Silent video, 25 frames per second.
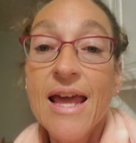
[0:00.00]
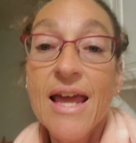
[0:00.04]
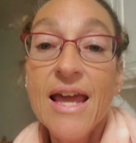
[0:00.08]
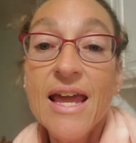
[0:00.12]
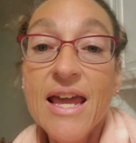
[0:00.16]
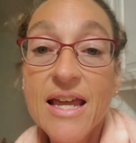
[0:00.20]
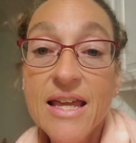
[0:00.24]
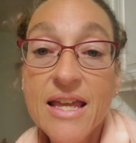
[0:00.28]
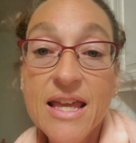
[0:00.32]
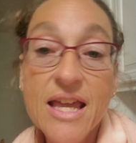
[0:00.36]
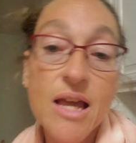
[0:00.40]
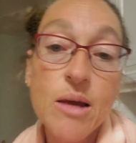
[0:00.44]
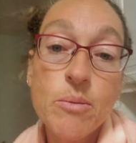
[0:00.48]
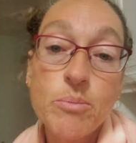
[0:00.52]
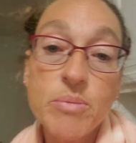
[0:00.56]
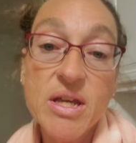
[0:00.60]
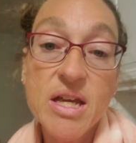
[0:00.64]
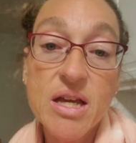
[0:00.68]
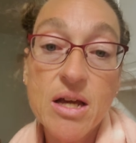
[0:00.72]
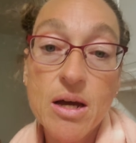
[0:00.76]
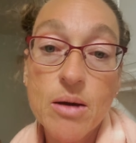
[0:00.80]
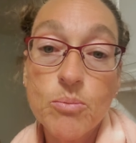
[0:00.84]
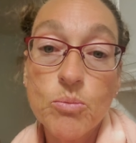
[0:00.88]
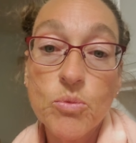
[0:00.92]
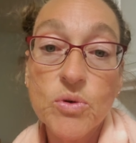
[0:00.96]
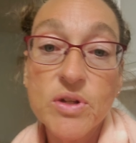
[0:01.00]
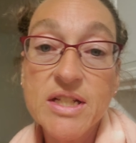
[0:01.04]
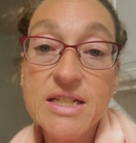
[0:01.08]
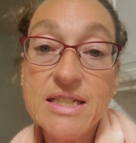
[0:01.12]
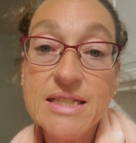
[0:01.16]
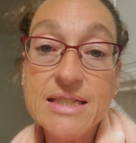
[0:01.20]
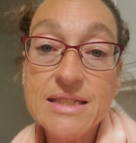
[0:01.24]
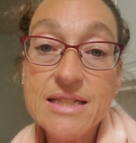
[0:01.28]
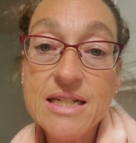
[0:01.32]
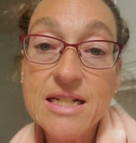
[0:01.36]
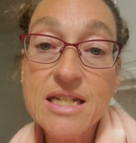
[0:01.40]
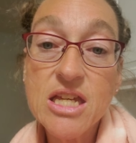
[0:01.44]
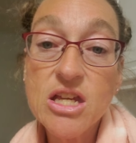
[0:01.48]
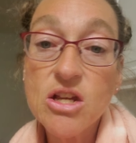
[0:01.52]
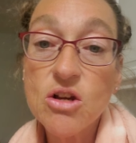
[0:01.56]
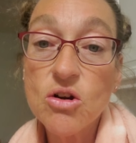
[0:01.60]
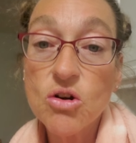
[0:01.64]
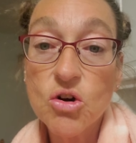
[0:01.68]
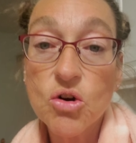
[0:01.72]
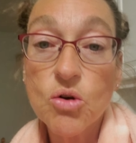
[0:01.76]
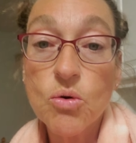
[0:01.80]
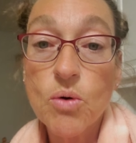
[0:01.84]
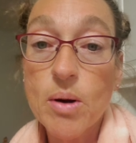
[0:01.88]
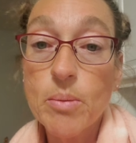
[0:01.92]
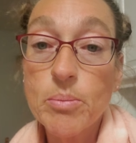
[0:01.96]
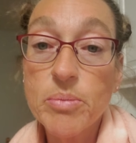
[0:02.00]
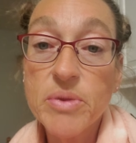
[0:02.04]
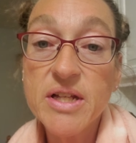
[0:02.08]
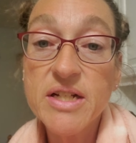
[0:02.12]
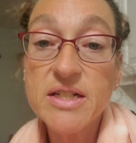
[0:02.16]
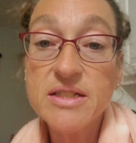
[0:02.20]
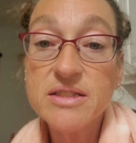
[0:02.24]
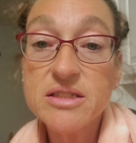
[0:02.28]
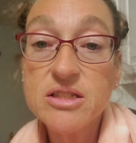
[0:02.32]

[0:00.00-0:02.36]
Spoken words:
it can become really sticky or crumbly.